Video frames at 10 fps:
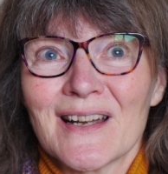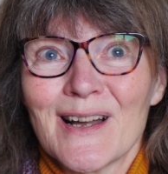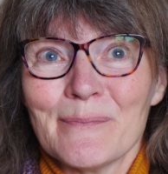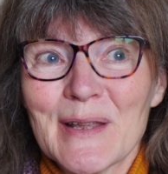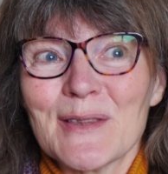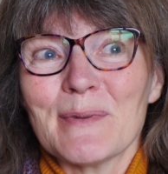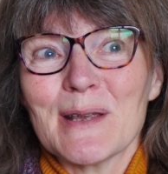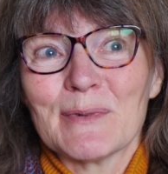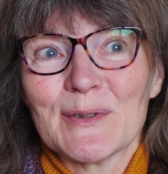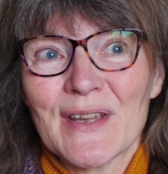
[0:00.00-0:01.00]
I met the
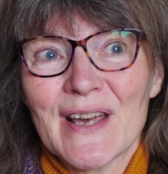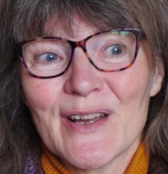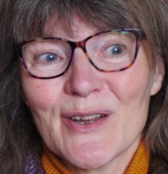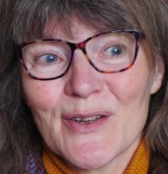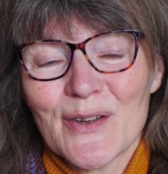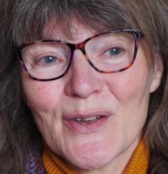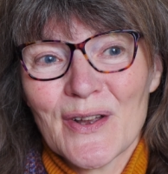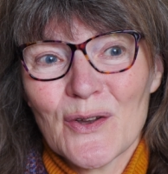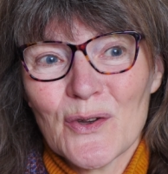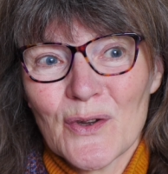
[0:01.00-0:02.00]
people there
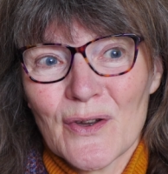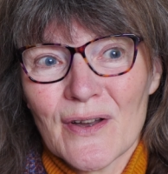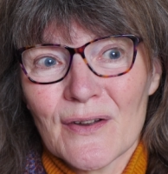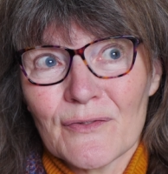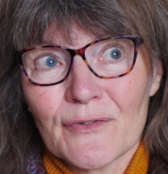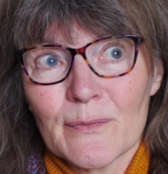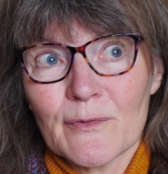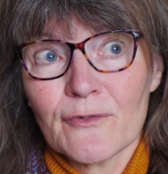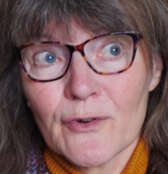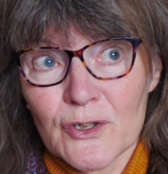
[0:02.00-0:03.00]
uh,
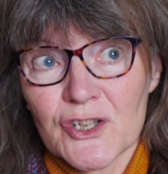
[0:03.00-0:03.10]
from four